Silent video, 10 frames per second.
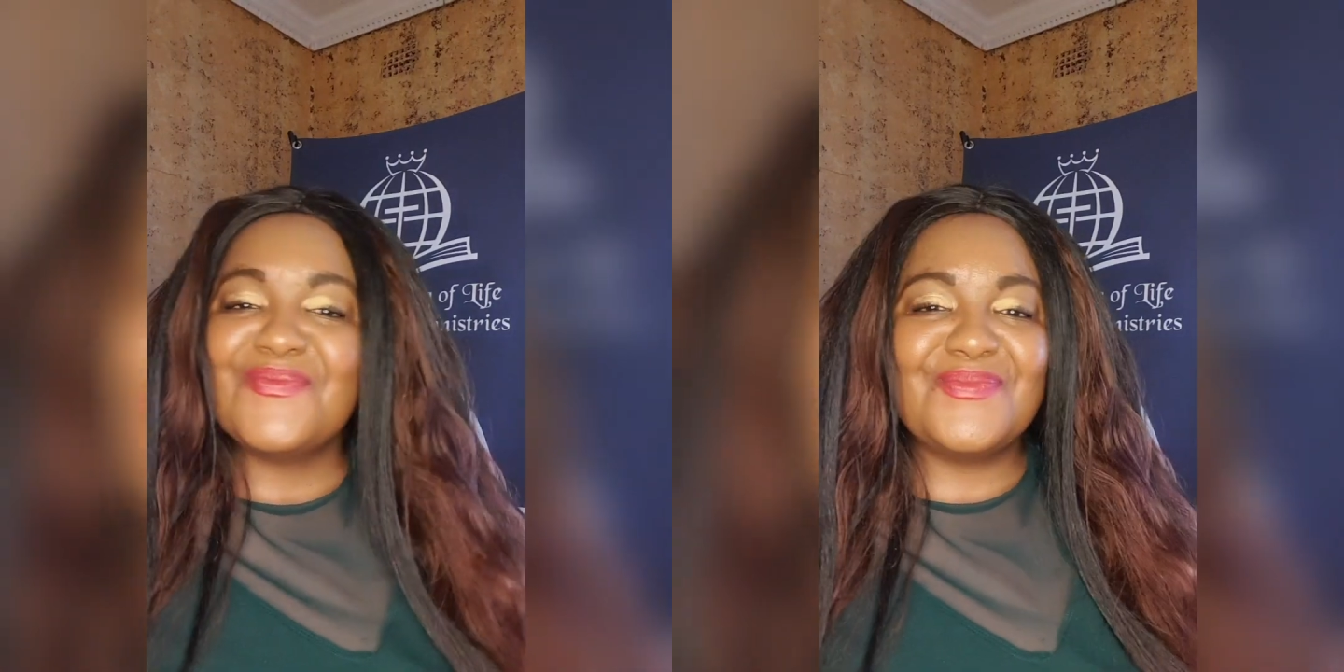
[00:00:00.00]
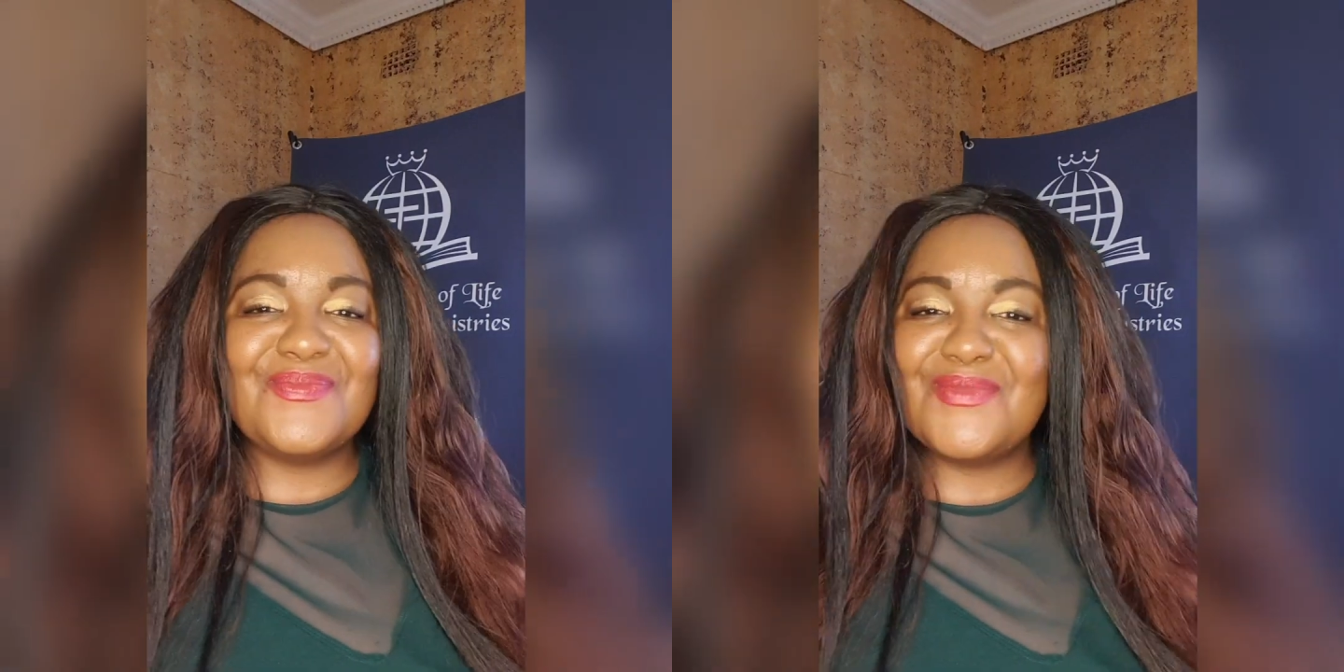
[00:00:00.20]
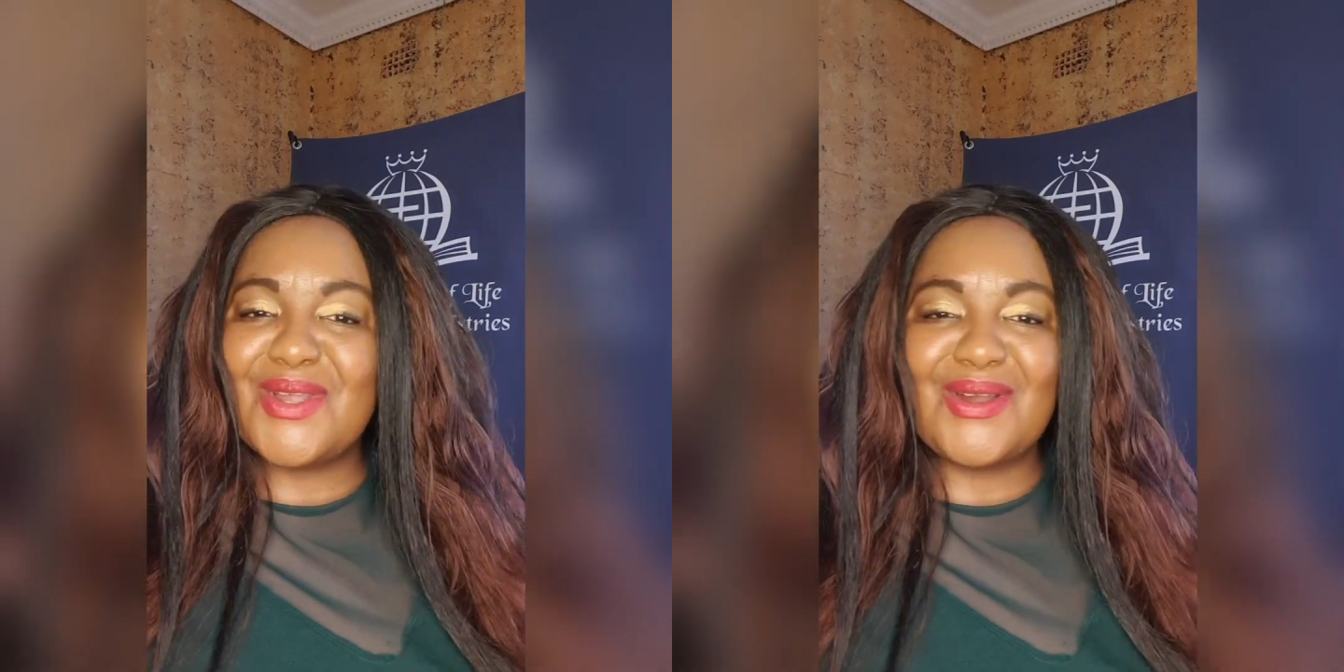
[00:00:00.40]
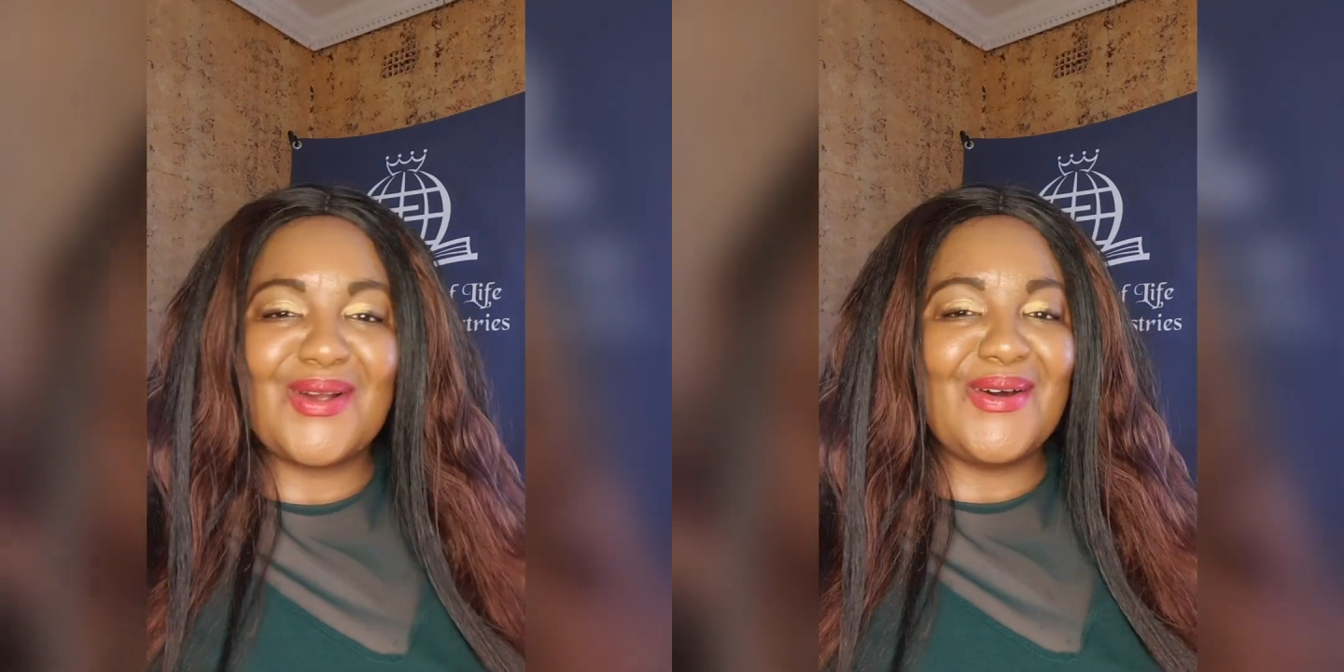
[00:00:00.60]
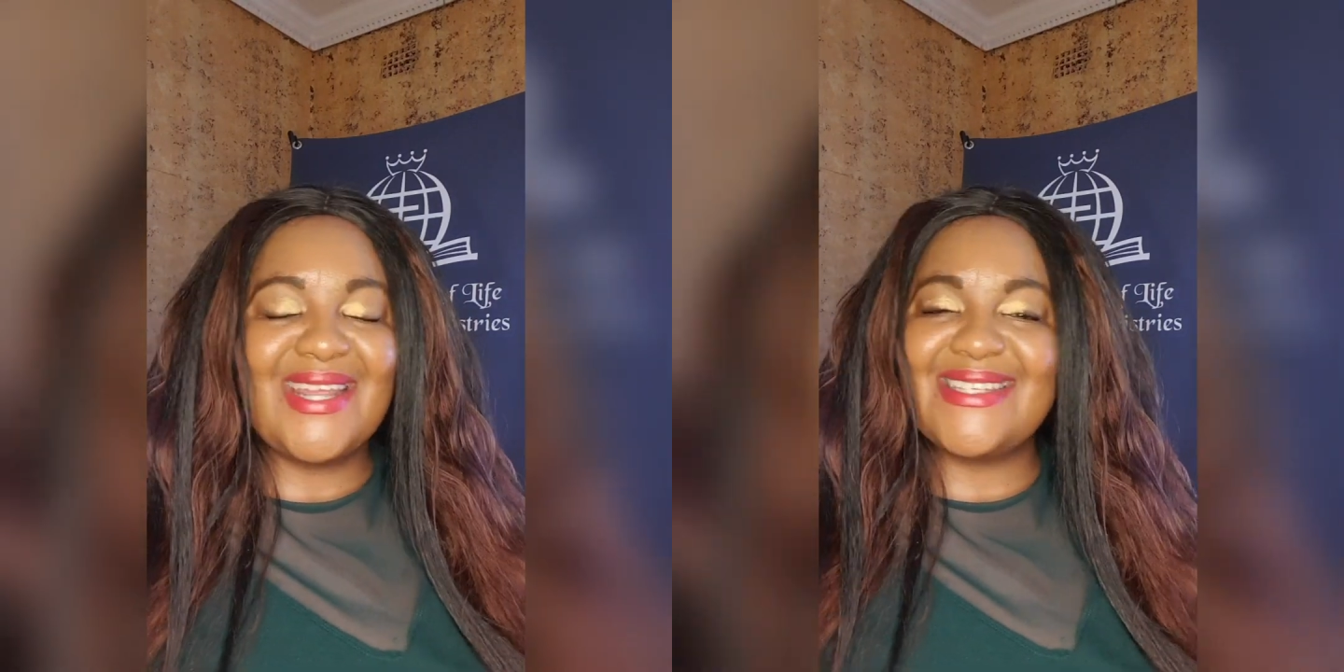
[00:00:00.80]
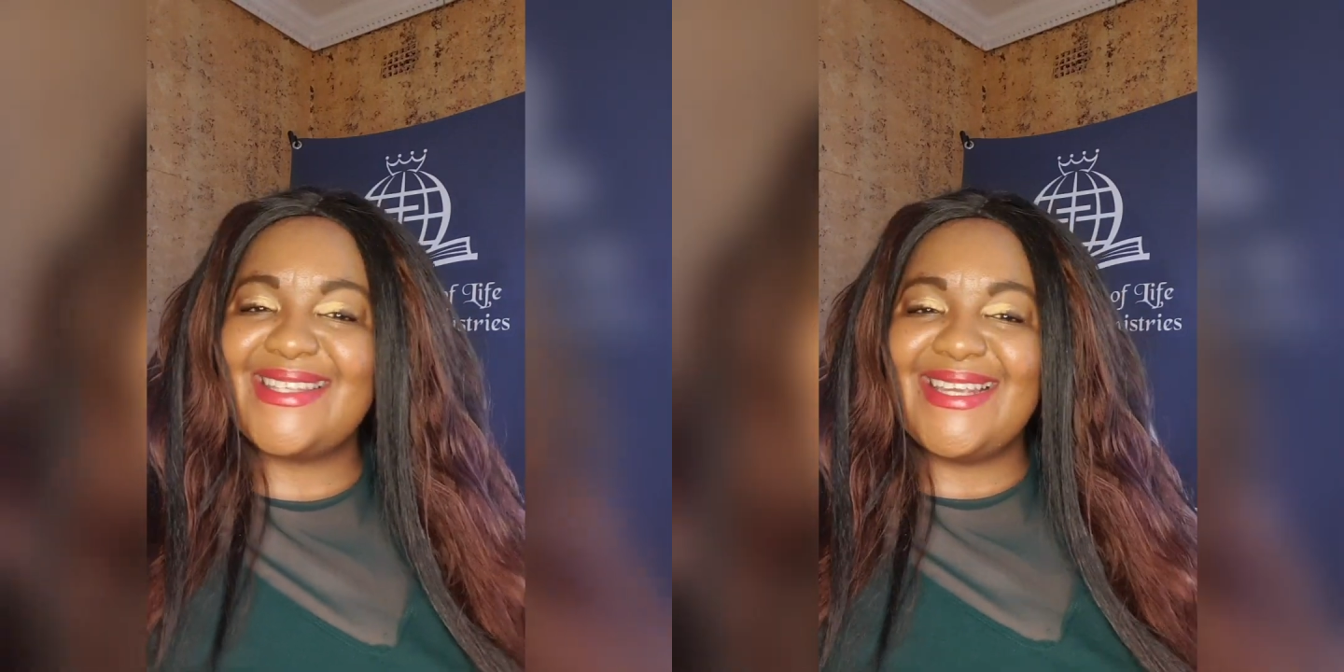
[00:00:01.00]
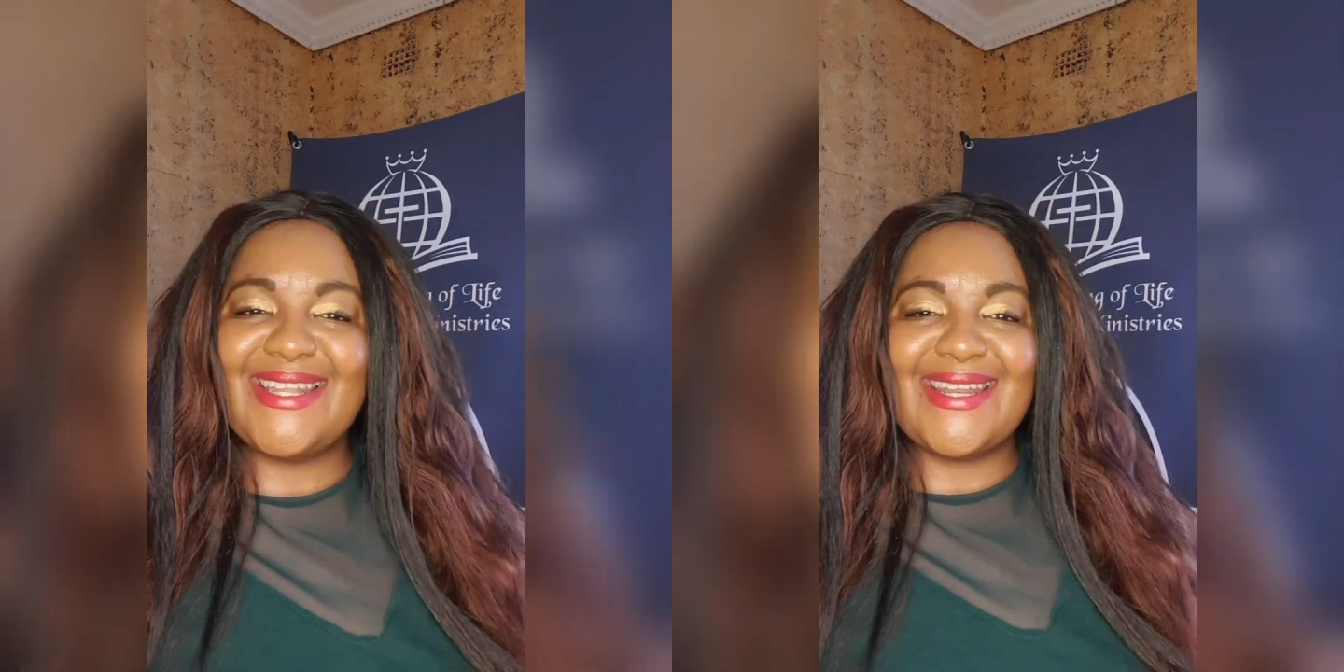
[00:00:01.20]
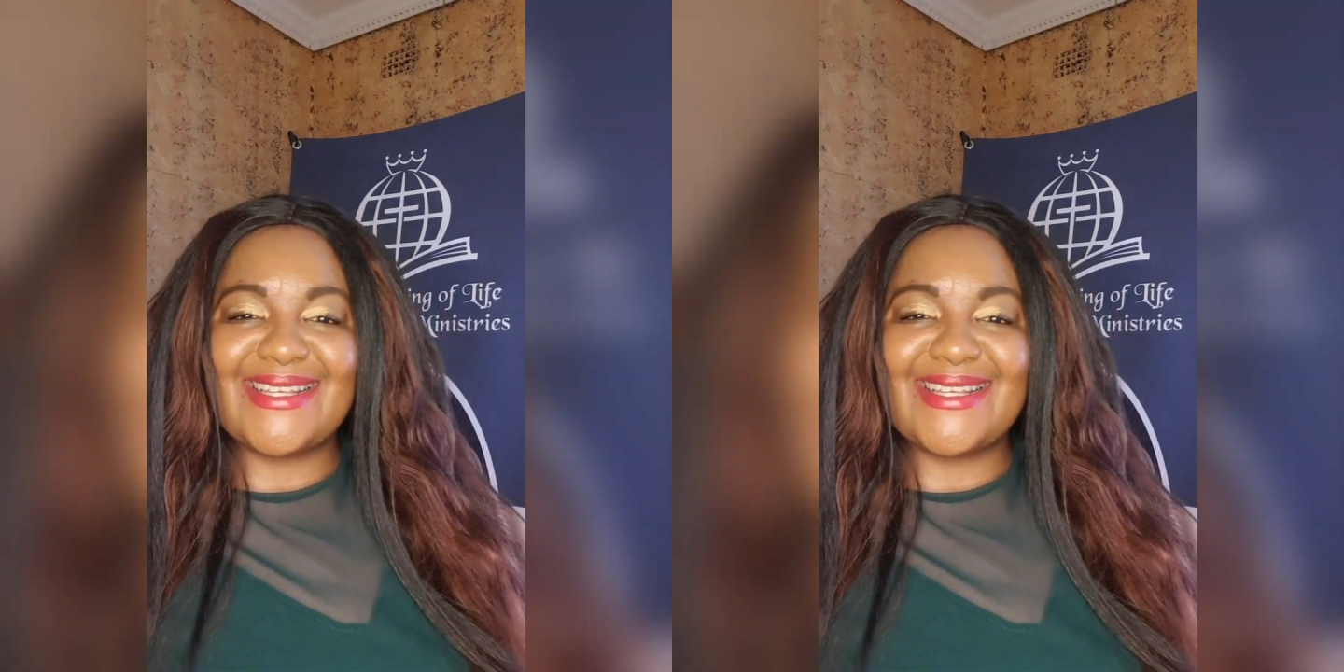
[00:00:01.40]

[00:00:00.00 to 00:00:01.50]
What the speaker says: God has laid an